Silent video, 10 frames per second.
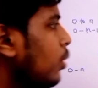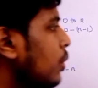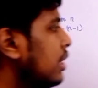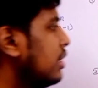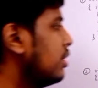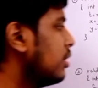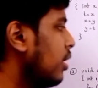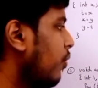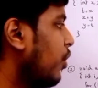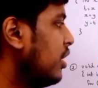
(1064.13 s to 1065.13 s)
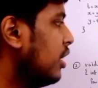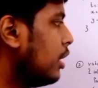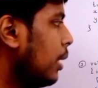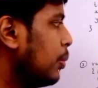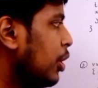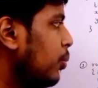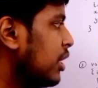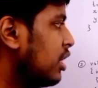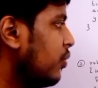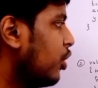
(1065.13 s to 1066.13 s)
Now let's find the time
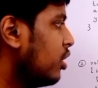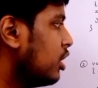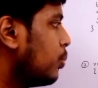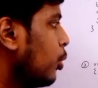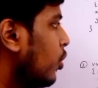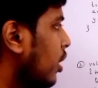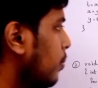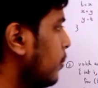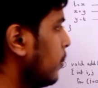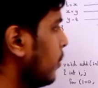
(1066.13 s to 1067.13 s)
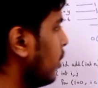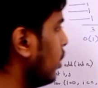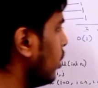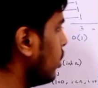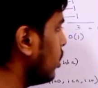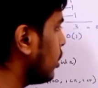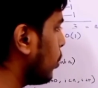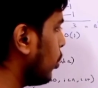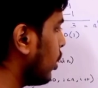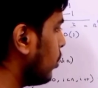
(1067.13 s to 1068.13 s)
complexity for this program. This
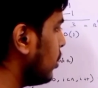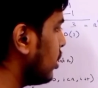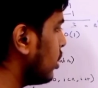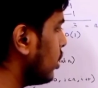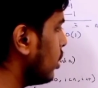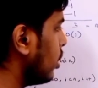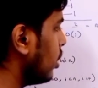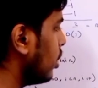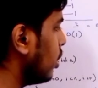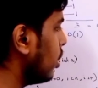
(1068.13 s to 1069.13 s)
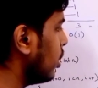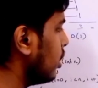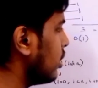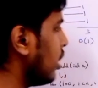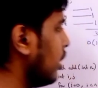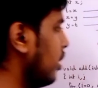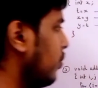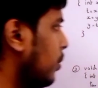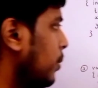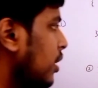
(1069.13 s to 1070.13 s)
program is
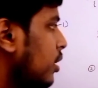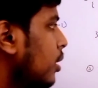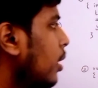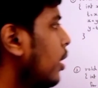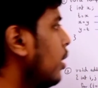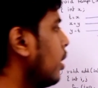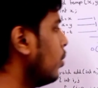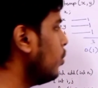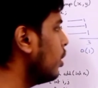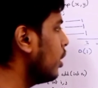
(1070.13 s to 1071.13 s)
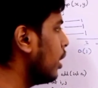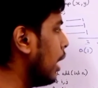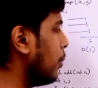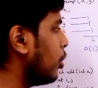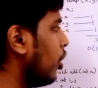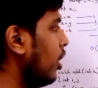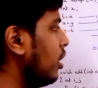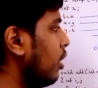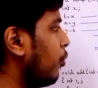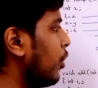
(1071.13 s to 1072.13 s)
starting from here. Now I'm
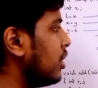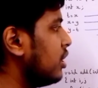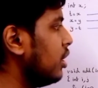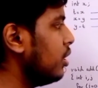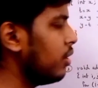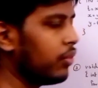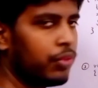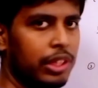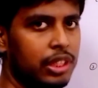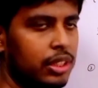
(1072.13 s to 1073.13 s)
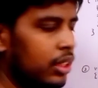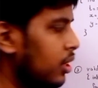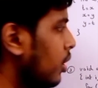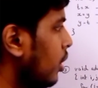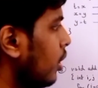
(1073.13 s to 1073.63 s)
calling the function func.